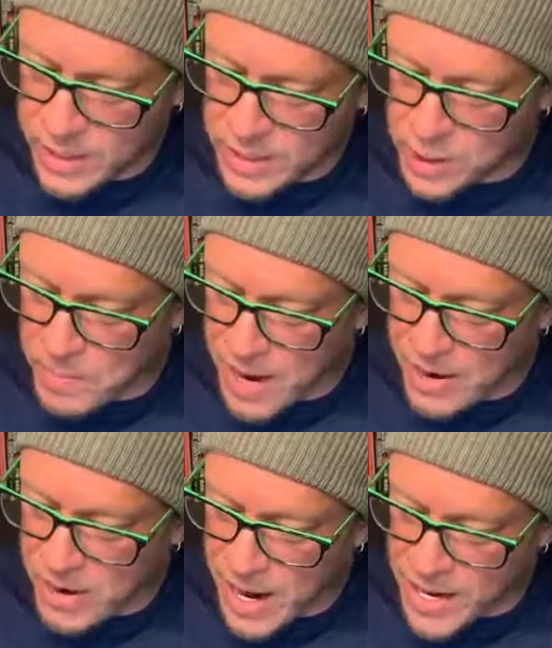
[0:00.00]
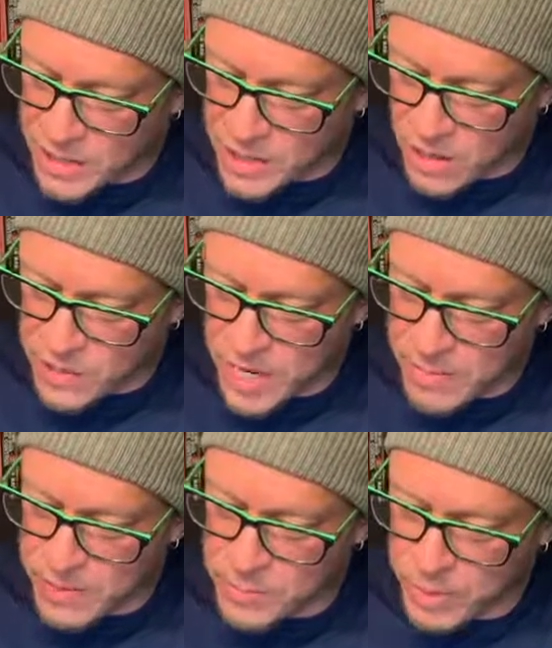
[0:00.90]
despite our hands-off
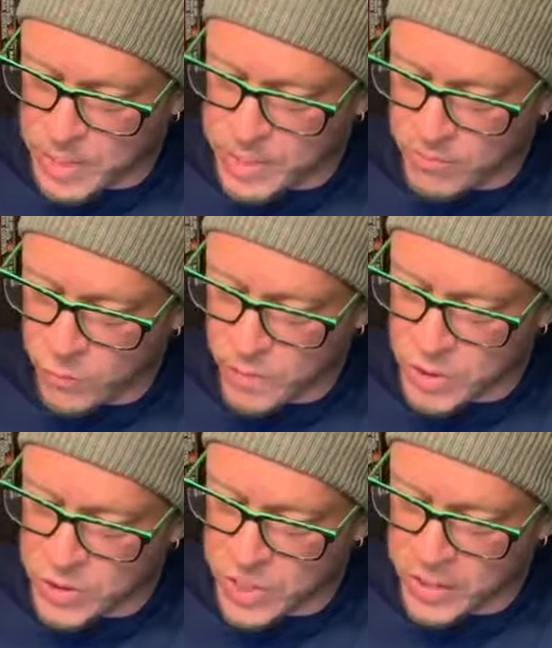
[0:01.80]
statements placing Formosa